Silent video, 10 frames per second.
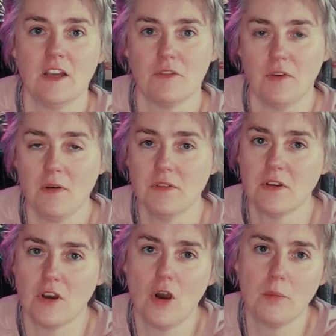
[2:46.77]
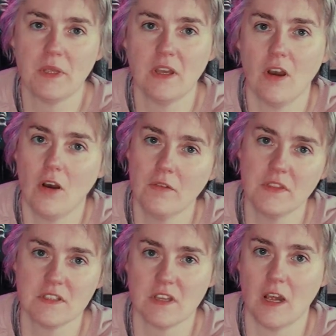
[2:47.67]
found a copy of
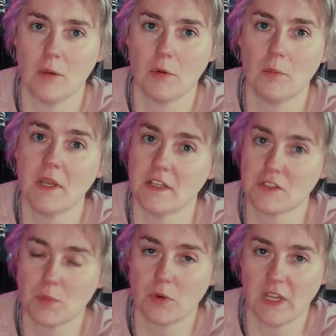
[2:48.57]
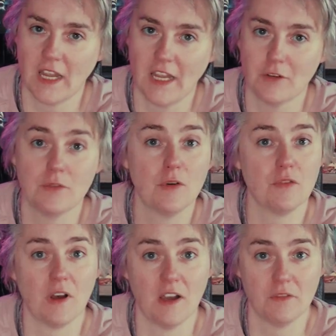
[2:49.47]
this album in Spokane for
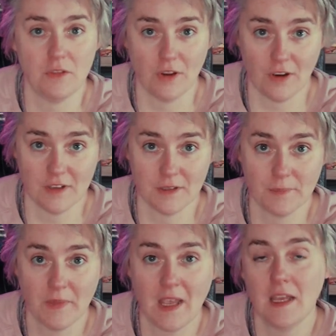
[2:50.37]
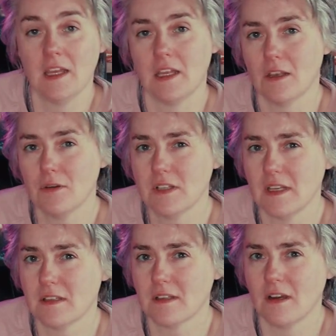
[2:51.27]
$5. He looked
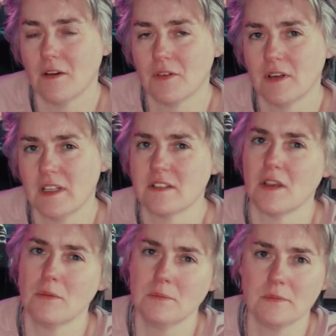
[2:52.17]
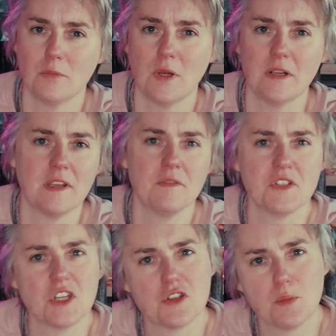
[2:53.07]
at the cover and said, well, never
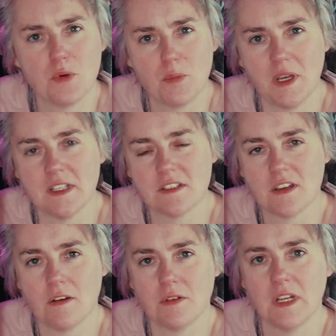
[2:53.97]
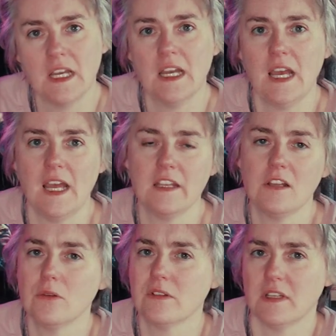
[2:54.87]
judge a book by its cover. And he
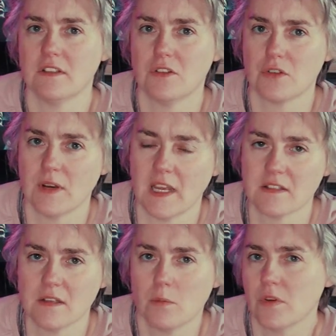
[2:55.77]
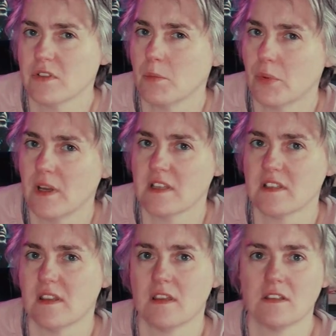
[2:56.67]
looked at the tracks and was
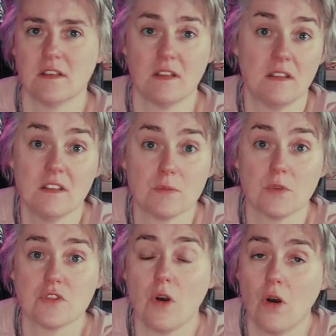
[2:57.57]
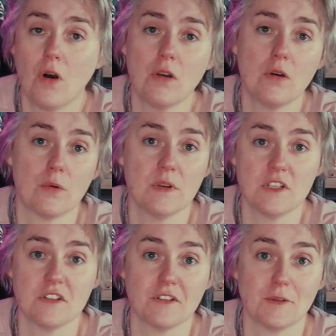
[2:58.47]
impressed that this was all
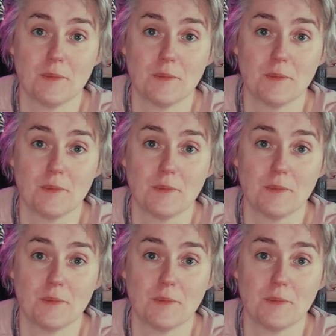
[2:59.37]
original